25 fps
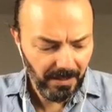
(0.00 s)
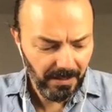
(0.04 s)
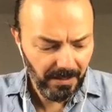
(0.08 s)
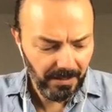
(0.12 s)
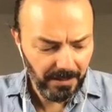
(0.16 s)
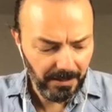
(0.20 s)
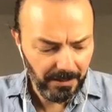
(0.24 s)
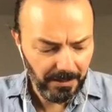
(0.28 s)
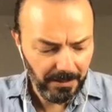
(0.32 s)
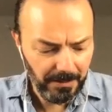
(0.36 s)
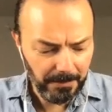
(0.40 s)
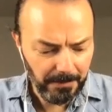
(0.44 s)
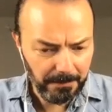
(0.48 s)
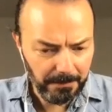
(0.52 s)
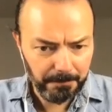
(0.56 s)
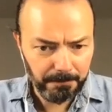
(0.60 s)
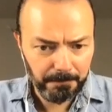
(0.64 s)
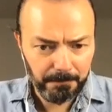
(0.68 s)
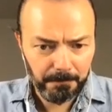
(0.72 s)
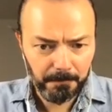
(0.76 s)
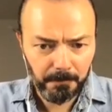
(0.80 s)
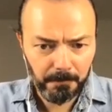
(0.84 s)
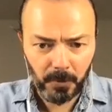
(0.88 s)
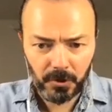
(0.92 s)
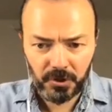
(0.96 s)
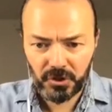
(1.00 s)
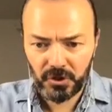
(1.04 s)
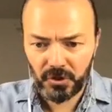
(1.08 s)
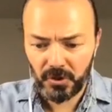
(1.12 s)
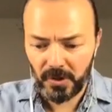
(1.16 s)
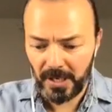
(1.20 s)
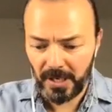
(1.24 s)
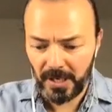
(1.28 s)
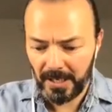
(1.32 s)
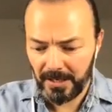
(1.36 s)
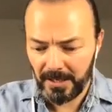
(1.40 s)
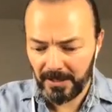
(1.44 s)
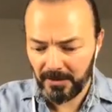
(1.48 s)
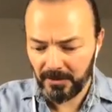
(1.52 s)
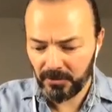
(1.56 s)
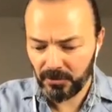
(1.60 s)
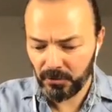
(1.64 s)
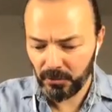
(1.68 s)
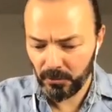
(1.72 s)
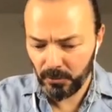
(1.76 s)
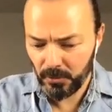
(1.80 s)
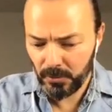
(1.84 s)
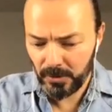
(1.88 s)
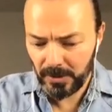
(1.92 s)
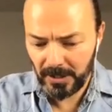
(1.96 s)
Um, what you
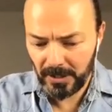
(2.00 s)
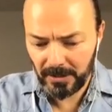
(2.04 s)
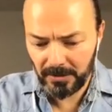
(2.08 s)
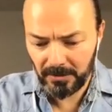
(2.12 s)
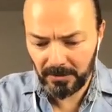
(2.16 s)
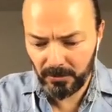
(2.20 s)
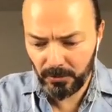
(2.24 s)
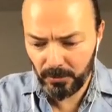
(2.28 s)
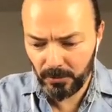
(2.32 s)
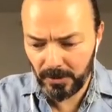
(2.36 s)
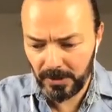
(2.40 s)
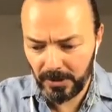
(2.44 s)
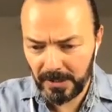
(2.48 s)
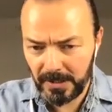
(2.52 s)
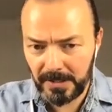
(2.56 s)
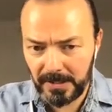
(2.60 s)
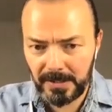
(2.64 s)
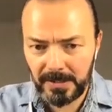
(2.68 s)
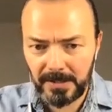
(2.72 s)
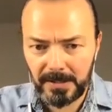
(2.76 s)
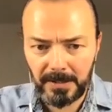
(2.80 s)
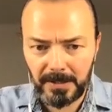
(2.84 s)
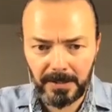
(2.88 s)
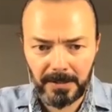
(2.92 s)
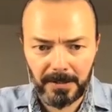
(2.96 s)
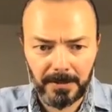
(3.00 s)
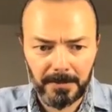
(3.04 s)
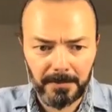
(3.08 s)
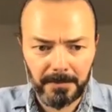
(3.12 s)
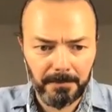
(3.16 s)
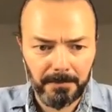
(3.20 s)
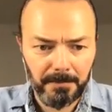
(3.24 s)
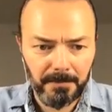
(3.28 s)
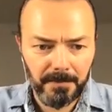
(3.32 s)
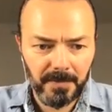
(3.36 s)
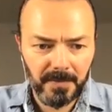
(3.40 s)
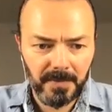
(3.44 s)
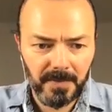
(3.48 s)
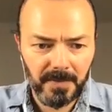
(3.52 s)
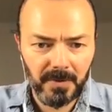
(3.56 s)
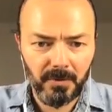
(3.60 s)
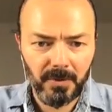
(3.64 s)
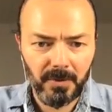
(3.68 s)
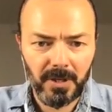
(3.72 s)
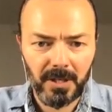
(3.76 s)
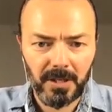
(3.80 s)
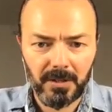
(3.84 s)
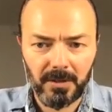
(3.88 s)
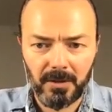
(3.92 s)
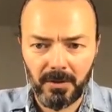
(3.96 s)
too can do is uh, you
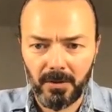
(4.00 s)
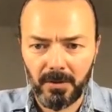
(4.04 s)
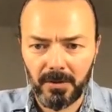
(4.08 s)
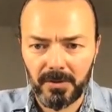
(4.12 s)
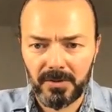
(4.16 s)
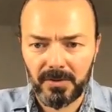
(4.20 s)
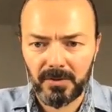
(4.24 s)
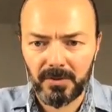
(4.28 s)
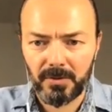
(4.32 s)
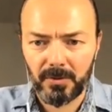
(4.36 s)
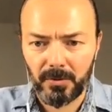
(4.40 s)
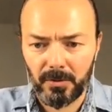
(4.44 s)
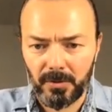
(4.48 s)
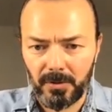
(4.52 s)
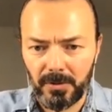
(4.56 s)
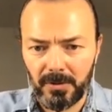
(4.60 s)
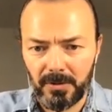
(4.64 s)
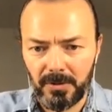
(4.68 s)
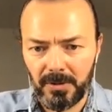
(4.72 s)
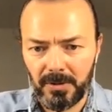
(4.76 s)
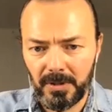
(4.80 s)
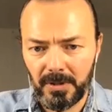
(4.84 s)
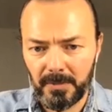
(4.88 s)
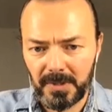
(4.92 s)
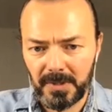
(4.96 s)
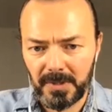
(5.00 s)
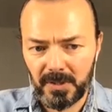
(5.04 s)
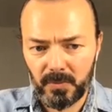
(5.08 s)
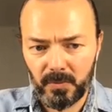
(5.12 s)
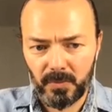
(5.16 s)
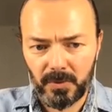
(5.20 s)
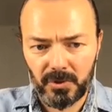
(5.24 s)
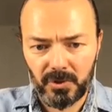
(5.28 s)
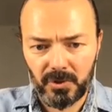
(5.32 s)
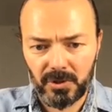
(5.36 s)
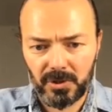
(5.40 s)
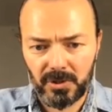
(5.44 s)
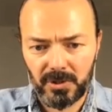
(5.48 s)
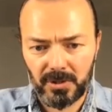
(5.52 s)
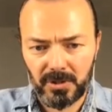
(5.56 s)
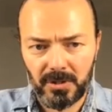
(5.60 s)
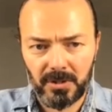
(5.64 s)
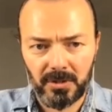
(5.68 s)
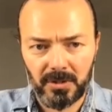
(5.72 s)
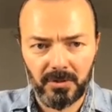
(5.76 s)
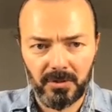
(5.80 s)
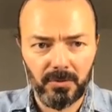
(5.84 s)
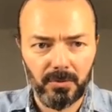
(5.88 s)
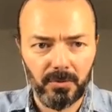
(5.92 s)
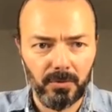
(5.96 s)
can also let me switch
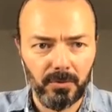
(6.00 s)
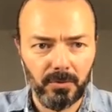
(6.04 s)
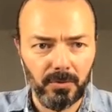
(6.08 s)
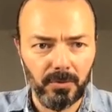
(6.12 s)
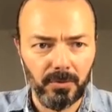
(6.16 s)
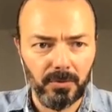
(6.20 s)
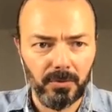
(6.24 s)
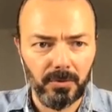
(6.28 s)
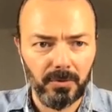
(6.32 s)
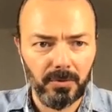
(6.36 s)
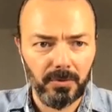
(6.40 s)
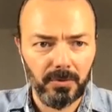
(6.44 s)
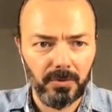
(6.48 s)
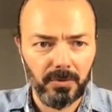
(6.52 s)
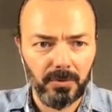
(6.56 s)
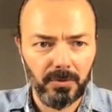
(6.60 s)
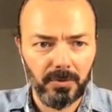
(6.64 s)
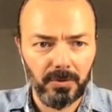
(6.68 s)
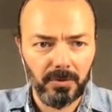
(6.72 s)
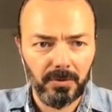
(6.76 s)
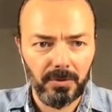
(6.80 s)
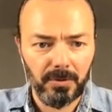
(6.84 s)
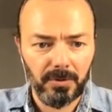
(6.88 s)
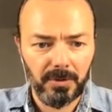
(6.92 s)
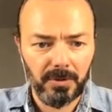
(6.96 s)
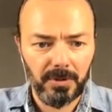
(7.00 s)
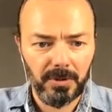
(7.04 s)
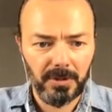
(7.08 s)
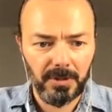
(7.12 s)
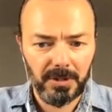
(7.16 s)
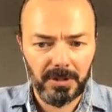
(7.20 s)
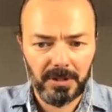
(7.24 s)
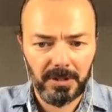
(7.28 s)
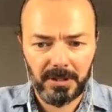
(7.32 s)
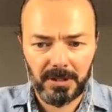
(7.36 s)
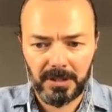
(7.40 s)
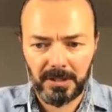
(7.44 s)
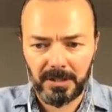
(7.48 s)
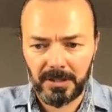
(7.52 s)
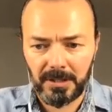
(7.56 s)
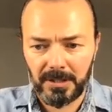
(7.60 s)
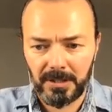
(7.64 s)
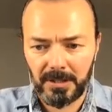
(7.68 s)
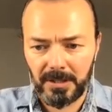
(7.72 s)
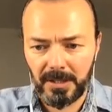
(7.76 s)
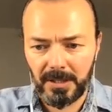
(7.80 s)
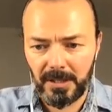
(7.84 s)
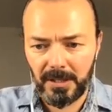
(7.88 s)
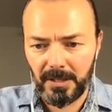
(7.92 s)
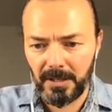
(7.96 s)
into
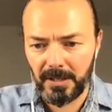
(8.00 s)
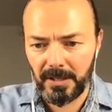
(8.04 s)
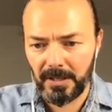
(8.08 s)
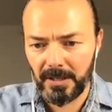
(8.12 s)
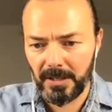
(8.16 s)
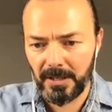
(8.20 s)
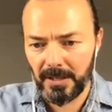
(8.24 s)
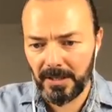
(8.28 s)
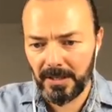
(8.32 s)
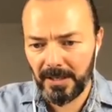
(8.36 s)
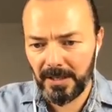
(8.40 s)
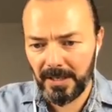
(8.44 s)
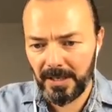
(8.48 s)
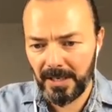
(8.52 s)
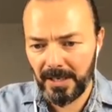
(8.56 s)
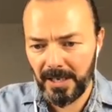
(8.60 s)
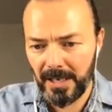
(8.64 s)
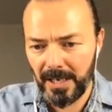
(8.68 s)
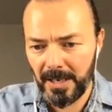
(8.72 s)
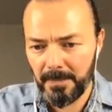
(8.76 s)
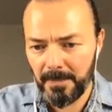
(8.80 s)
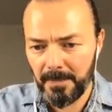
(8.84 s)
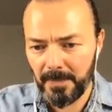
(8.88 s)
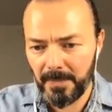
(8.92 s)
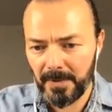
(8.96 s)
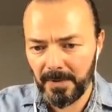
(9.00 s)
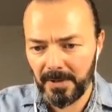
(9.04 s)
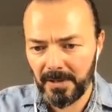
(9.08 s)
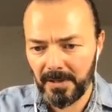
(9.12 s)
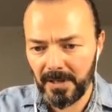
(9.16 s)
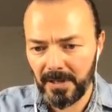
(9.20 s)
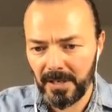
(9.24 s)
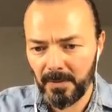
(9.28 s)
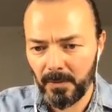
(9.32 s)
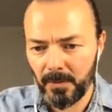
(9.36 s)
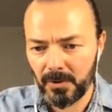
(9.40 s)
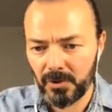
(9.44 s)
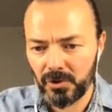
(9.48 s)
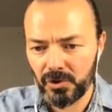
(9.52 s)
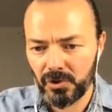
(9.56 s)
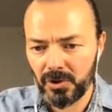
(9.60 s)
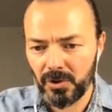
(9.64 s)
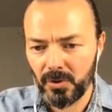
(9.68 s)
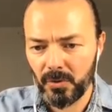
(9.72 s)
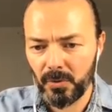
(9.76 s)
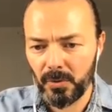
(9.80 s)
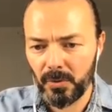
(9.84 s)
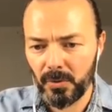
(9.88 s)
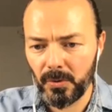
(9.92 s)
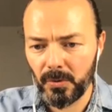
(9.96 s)
another app, I will
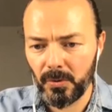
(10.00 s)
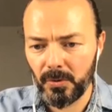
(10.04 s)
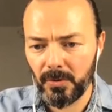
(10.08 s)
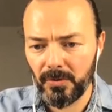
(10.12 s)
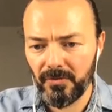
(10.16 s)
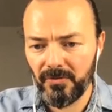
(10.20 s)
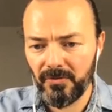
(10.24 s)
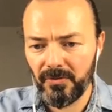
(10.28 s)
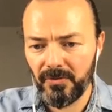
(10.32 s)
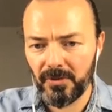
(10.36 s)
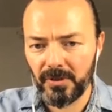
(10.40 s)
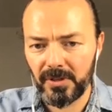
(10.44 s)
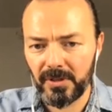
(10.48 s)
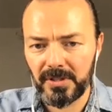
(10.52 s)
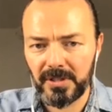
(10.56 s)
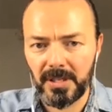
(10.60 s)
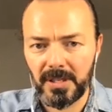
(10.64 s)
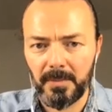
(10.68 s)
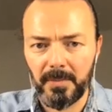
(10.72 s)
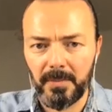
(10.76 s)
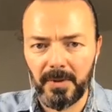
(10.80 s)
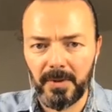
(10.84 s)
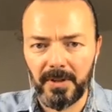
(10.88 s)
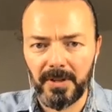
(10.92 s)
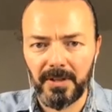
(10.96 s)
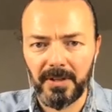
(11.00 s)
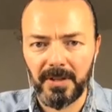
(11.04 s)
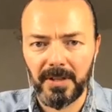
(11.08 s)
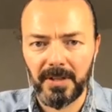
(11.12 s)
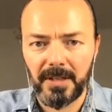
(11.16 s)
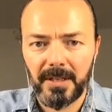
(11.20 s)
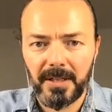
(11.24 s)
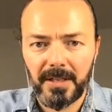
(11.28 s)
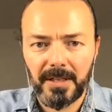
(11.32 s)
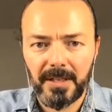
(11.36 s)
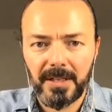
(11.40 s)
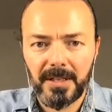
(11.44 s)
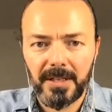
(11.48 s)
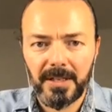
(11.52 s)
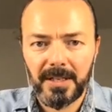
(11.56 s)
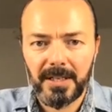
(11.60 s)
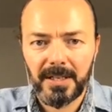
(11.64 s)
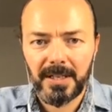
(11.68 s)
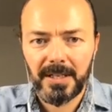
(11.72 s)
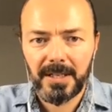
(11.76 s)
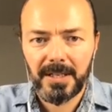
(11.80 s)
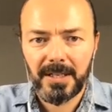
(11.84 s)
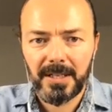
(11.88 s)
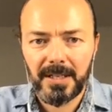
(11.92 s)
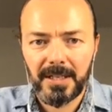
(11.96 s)
show you, for example,
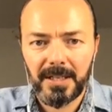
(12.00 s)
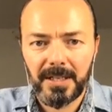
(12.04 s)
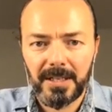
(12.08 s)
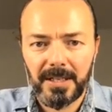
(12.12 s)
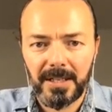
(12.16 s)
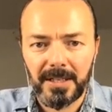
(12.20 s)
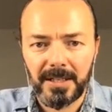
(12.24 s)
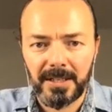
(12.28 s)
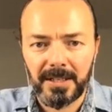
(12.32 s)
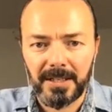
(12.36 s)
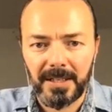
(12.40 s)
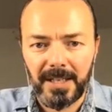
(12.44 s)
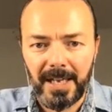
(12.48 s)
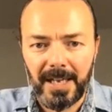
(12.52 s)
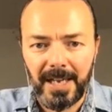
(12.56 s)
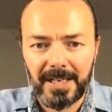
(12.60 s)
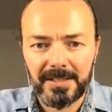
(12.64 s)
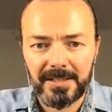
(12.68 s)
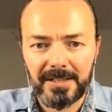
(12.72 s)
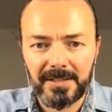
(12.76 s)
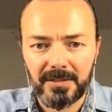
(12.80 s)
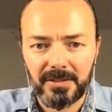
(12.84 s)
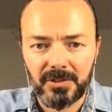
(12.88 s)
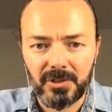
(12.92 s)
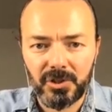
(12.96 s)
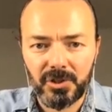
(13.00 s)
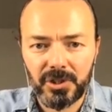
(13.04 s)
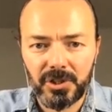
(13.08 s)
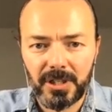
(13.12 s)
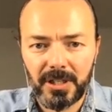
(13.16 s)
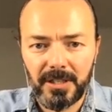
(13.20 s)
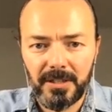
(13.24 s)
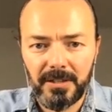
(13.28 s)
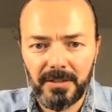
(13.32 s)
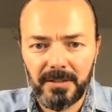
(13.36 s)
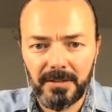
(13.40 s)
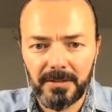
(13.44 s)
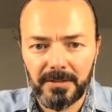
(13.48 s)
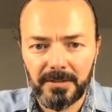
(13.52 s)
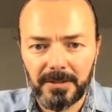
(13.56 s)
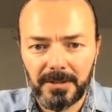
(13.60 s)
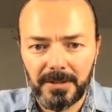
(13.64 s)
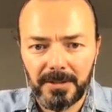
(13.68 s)
an Excel sheet.